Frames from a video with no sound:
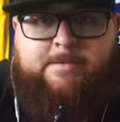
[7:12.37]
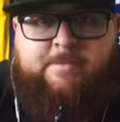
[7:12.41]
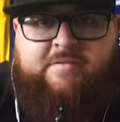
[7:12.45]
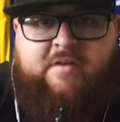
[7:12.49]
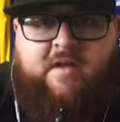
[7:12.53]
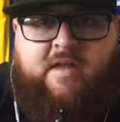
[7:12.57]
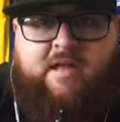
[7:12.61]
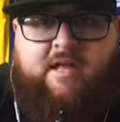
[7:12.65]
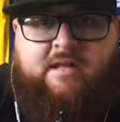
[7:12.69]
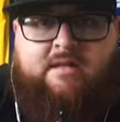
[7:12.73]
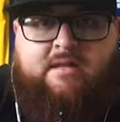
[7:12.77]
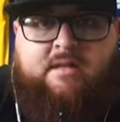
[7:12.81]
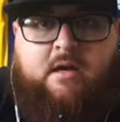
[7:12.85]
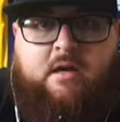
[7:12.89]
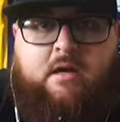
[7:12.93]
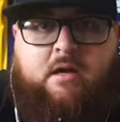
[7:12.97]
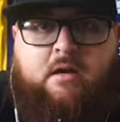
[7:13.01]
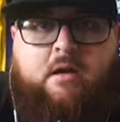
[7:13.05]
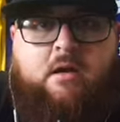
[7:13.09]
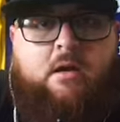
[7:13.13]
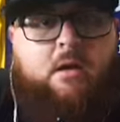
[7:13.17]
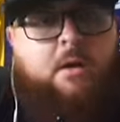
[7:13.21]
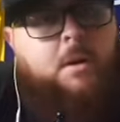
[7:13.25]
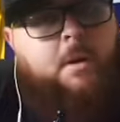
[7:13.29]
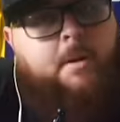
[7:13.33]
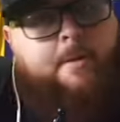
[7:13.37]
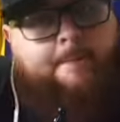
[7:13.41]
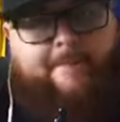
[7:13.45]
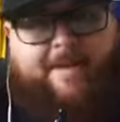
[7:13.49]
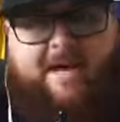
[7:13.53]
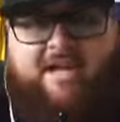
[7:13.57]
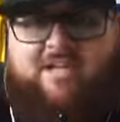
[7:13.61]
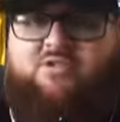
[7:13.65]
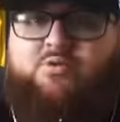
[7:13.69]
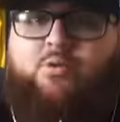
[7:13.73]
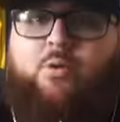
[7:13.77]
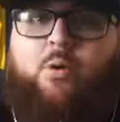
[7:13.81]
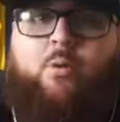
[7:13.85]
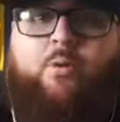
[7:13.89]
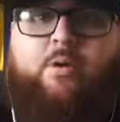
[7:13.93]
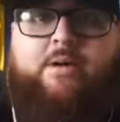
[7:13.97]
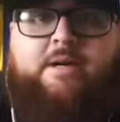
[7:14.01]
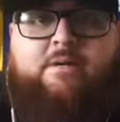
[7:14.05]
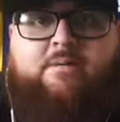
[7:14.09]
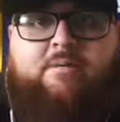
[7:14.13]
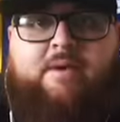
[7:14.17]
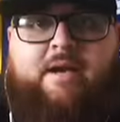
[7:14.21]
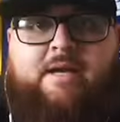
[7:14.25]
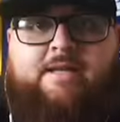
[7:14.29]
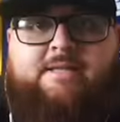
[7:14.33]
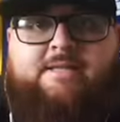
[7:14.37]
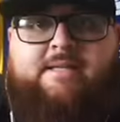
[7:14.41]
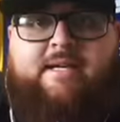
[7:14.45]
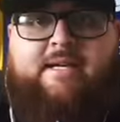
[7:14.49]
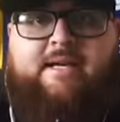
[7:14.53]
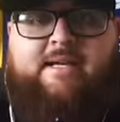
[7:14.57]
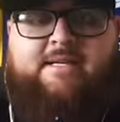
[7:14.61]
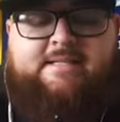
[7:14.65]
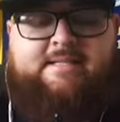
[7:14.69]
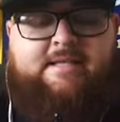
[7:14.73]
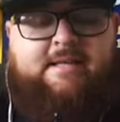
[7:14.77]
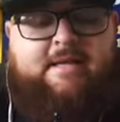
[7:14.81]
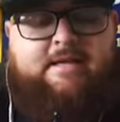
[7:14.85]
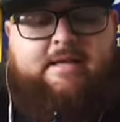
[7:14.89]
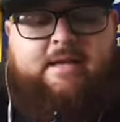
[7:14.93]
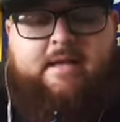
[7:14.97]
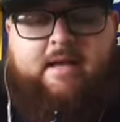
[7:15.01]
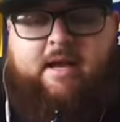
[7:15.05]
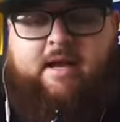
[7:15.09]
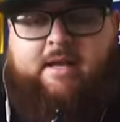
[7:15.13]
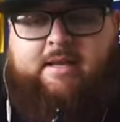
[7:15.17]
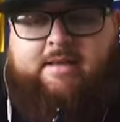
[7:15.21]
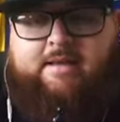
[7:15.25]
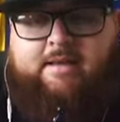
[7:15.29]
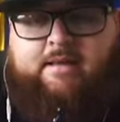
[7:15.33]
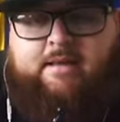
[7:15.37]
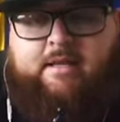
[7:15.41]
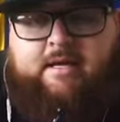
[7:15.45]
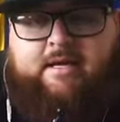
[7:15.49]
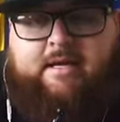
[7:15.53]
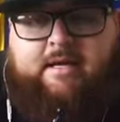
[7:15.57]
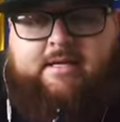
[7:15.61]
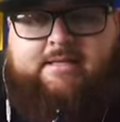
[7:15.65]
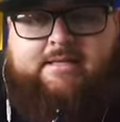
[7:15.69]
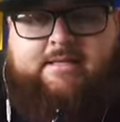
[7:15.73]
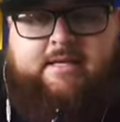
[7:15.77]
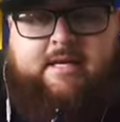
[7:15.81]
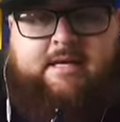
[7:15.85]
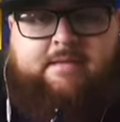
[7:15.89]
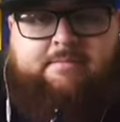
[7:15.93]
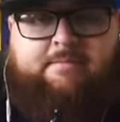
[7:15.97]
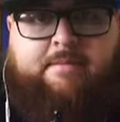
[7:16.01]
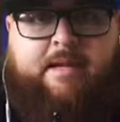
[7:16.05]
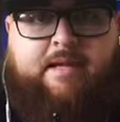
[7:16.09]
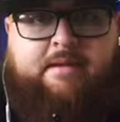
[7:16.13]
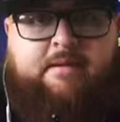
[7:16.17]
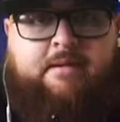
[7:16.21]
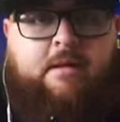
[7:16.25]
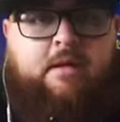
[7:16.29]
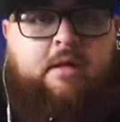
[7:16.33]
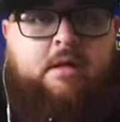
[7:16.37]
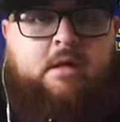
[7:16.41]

and uh, back to our winning ways. Like I said, I, like I said, man.